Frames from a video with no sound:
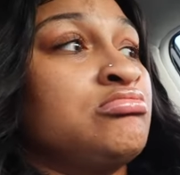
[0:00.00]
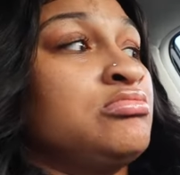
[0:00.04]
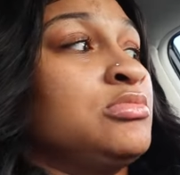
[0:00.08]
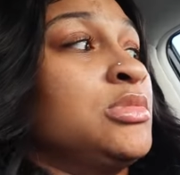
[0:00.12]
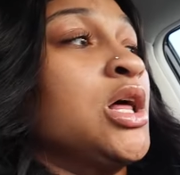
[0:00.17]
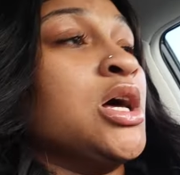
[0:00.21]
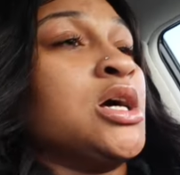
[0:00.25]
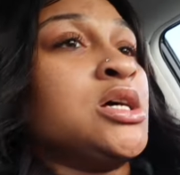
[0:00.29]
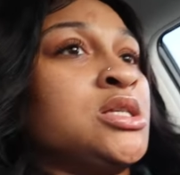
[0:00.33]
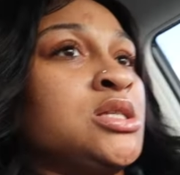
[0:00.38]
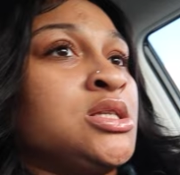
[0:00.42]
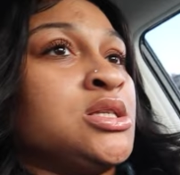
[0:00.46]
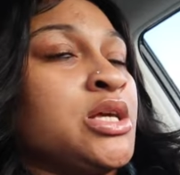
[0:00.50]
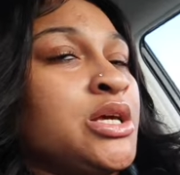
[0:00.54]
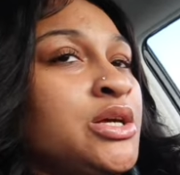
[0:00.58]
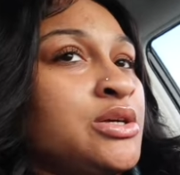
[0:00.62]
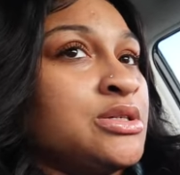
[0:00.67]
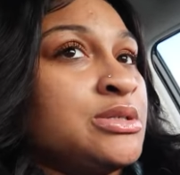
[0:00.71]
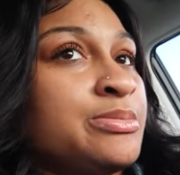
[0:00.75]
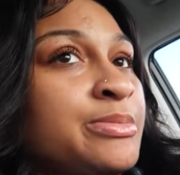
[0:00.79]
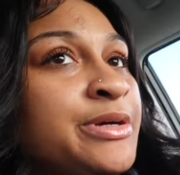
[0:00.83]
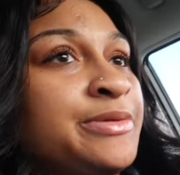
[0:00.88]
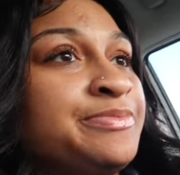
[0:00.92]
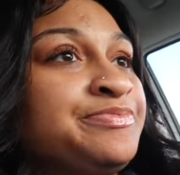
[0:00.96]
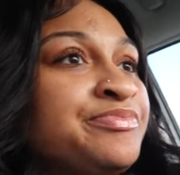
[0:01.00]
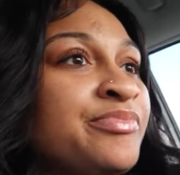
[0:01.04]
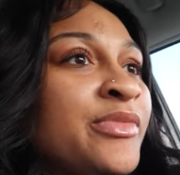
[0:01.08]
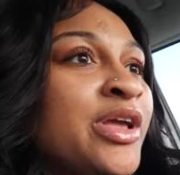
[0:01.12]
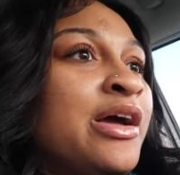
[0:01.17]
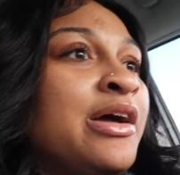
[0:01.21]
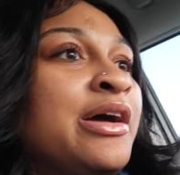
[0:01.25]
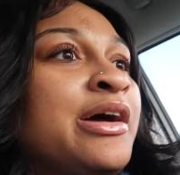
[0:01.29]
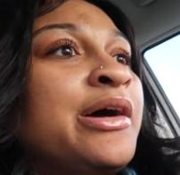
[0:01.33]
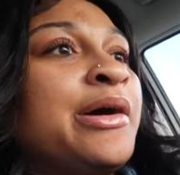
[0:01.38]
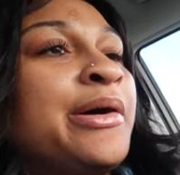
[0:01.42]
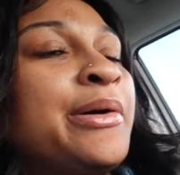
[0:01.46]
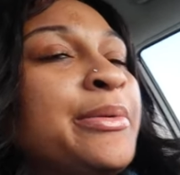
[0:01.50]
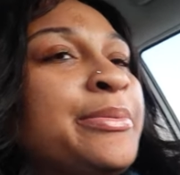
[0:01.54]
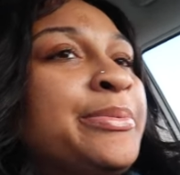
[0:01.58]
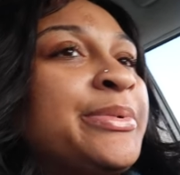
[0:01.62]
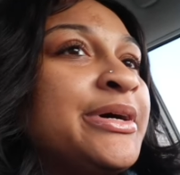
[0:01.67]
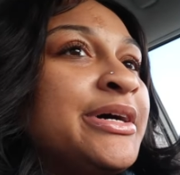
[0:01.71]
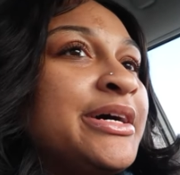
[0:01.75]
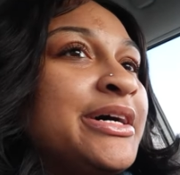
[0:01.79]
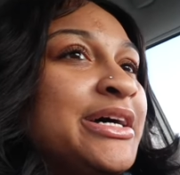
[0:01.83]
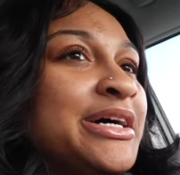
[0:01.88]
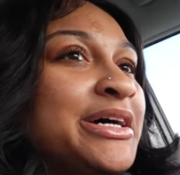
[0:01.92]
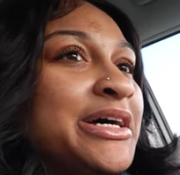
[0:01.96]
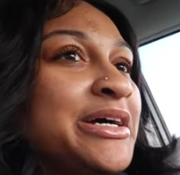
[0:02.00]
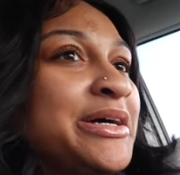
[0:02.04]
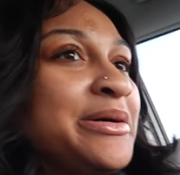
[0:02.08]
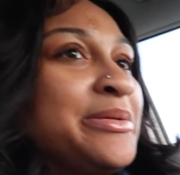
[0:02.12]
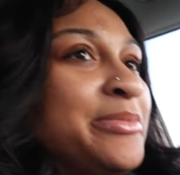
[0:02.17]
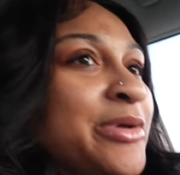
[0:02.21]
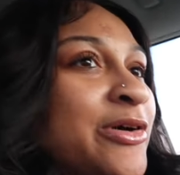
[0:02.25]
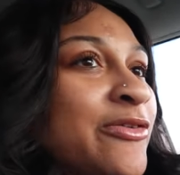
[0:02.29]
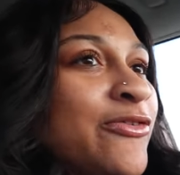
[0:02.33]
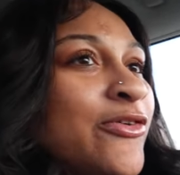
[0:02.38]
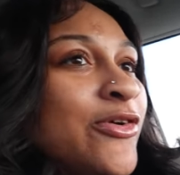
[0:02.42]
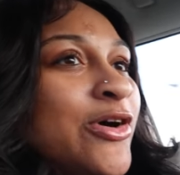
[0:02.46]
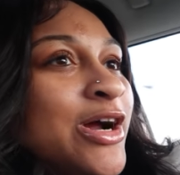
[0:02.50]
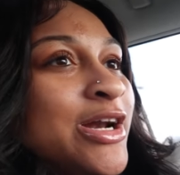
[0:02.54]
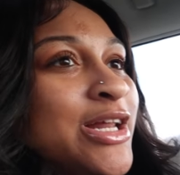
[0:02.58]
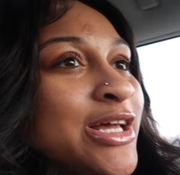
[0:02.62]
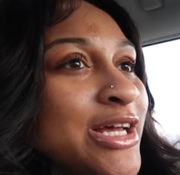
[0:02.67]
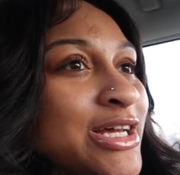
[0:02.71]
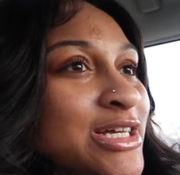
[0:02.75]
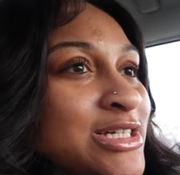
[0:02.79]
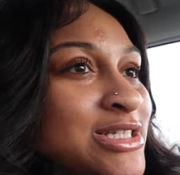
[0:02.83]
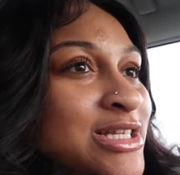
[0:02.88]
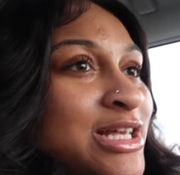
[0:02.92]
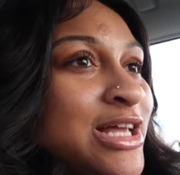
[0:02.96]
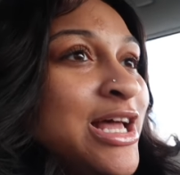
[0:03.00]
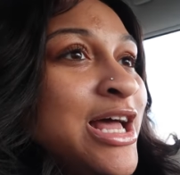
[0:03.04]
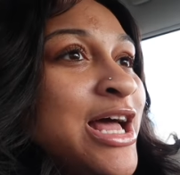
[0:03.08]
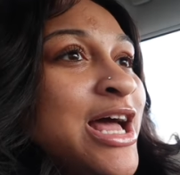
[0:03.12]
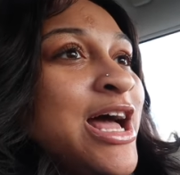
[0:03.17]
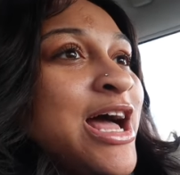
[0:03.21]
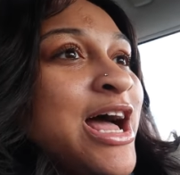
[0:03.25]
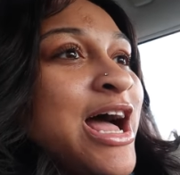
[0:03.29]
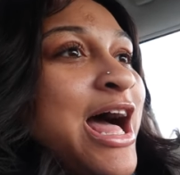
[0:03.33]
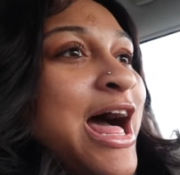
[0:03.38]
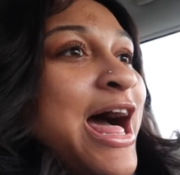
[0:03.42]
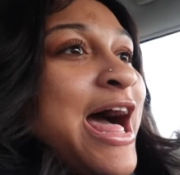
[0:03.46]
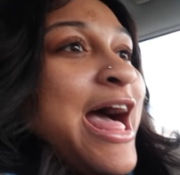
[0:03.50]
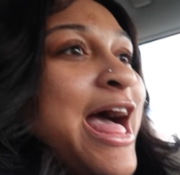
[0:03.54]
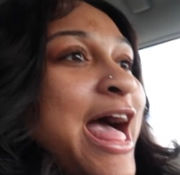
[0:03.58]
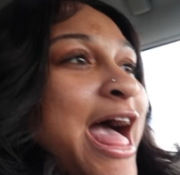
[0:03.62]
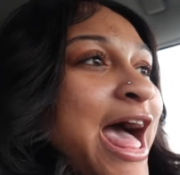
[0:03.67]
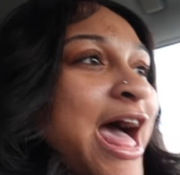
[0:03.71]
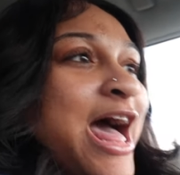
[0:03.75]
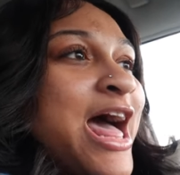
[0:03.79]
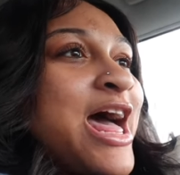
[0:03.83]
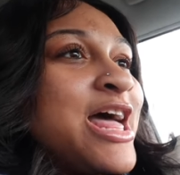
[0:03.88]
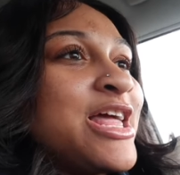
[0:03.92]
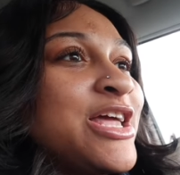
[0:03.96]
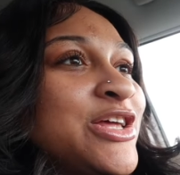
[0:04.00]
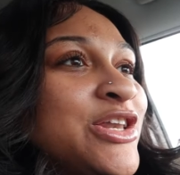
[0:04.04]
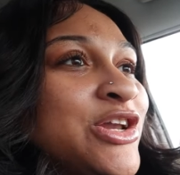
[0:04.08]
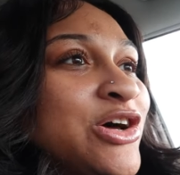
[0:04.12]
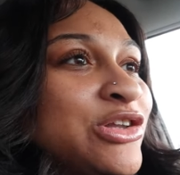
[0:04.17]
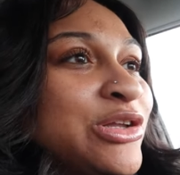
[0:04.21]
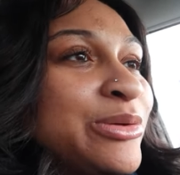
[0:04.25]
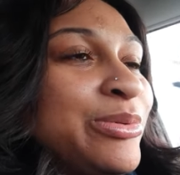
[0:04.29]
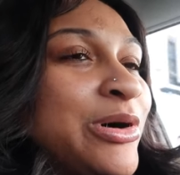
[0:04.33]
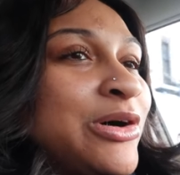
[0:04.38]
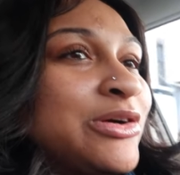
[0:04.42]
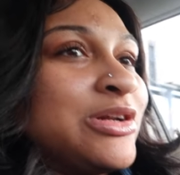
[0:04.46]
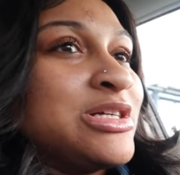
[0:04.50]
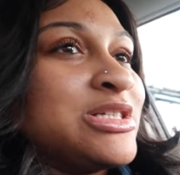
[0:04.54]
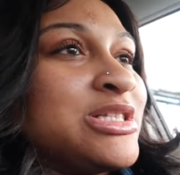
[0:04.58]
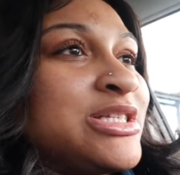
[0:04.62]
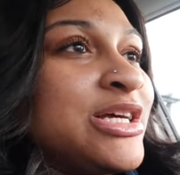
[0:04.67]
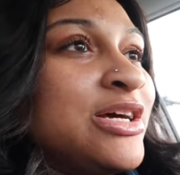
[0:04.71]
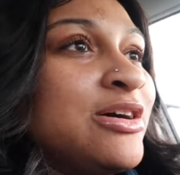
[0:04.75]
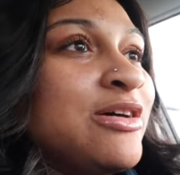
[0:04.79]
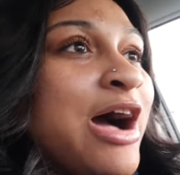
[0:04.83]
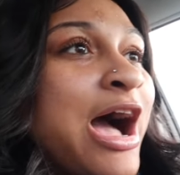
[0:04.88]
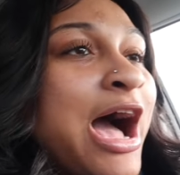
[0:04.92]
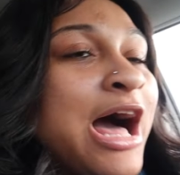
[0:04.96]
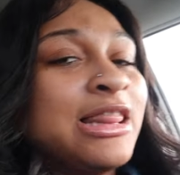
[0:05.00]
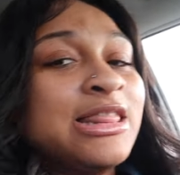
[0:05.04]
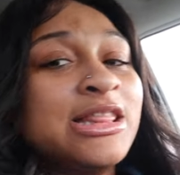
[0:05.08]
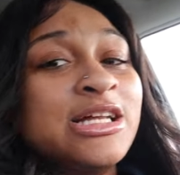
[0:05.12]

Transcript: Look, excuse me. But before this, I had, you know, the ponytail. I